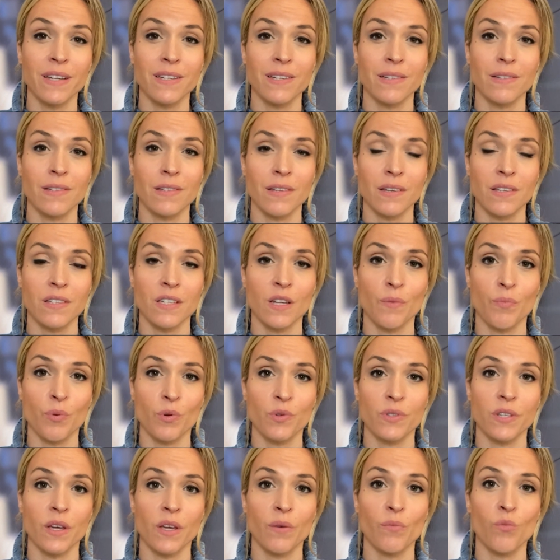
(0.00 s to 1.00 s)
to
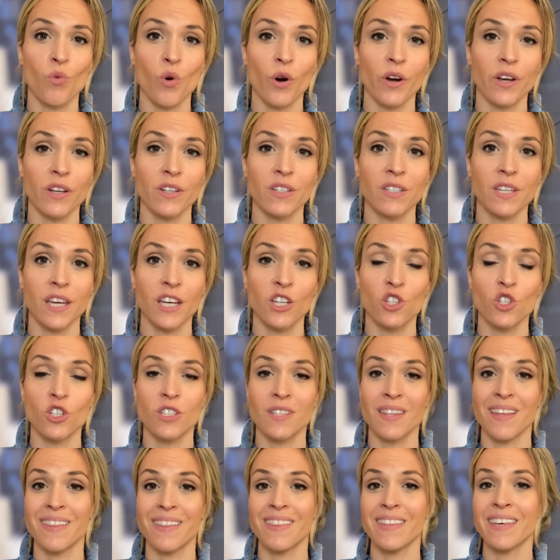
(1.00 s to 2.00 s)
60% more contagious
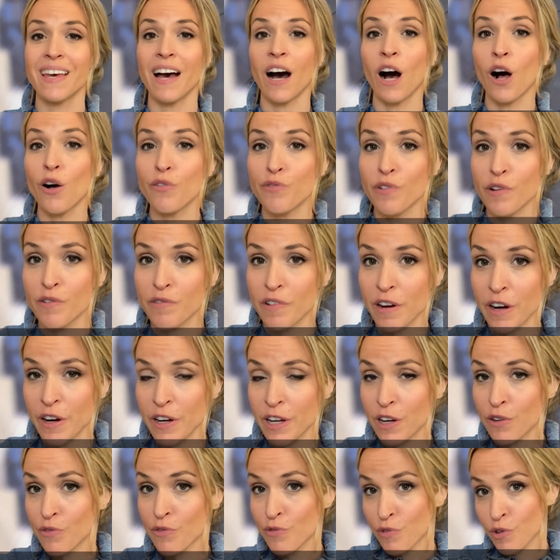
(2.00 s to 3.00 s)
than the Alpha
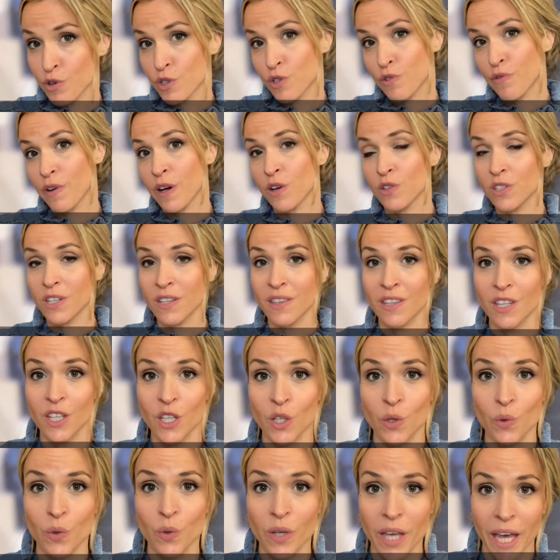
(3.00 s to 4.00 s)
variant first found in
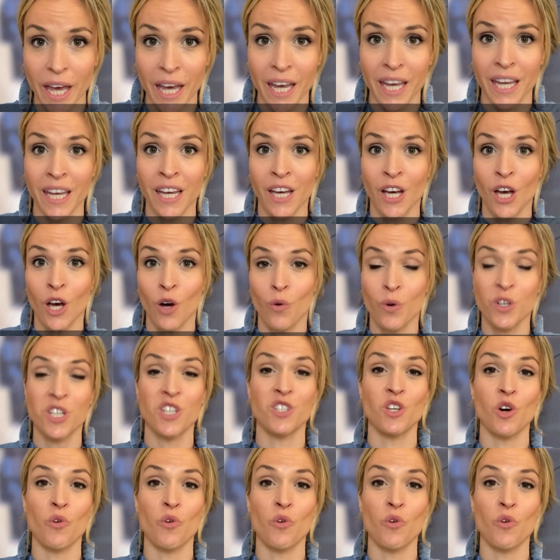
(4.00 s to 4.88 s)
the UK, which is